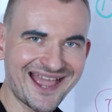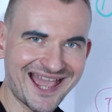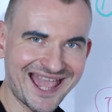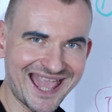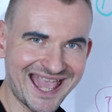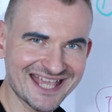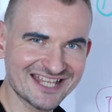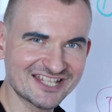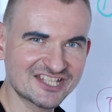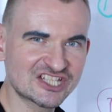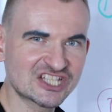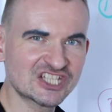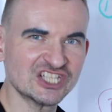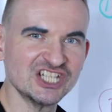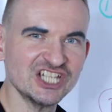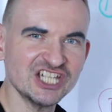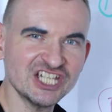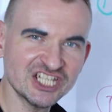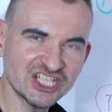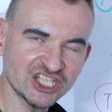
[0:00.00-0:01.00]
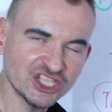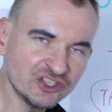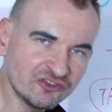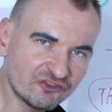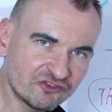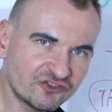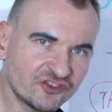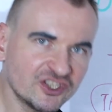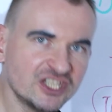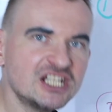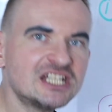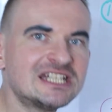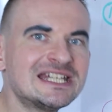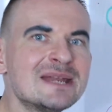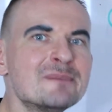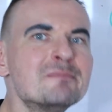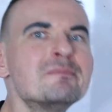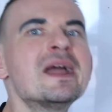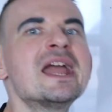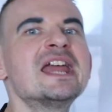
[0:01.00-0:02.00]
has
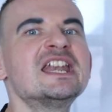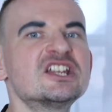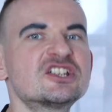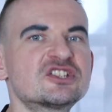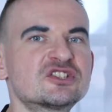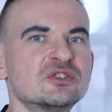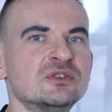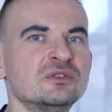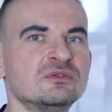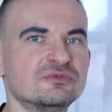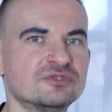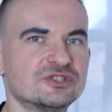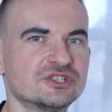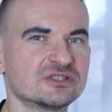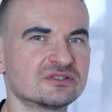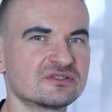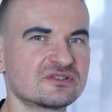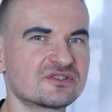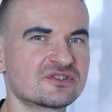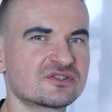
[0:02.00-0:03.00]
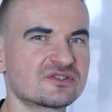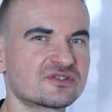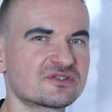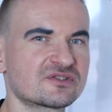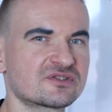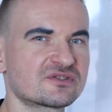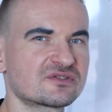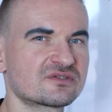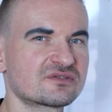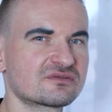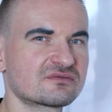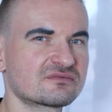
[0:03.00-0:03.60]
infinitely many solutions.